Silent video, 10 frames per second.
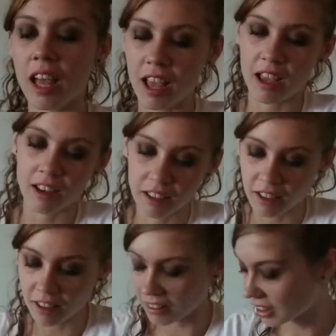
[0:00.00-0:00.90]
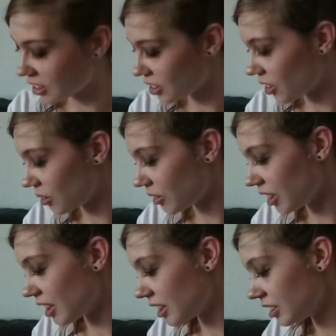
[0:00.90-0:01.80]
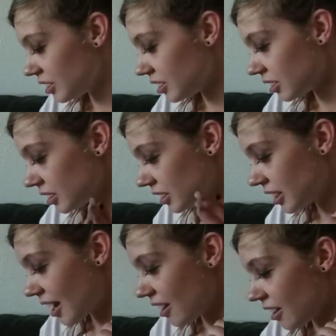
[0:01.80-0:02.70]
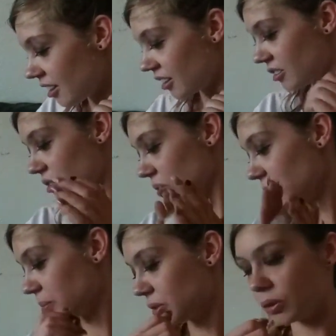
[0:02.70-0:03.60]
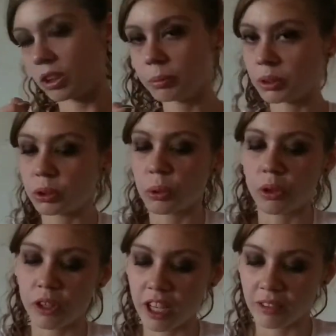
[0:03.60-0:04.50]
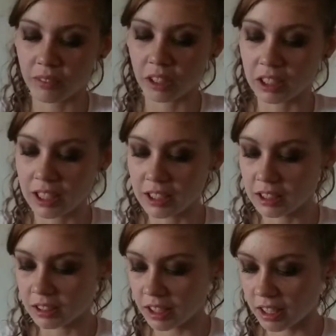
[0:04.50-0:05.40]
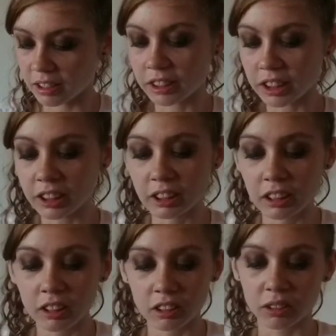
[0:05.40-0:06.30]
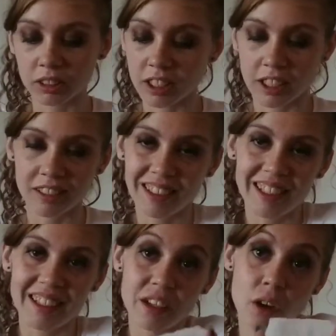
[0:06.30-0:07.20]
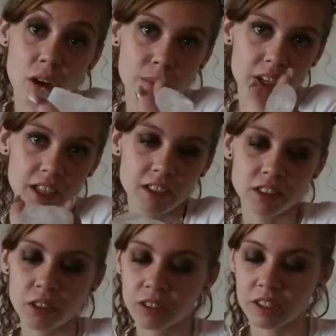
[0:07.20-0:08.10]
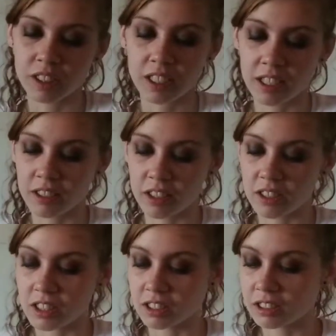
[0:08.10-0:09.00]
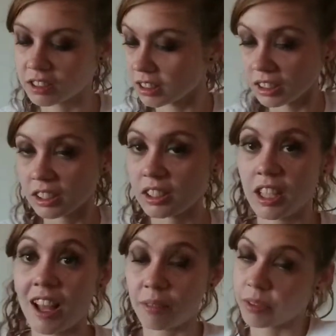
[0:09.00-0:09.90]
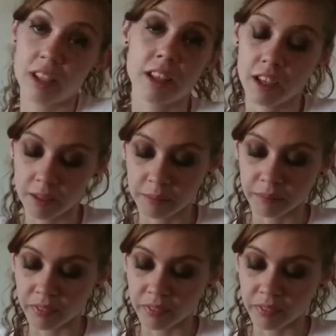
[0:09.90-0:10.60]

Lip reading: And this stone is said to absorb, store, and release energy. So it's kind of like an almighty stone because it kind of just does everything.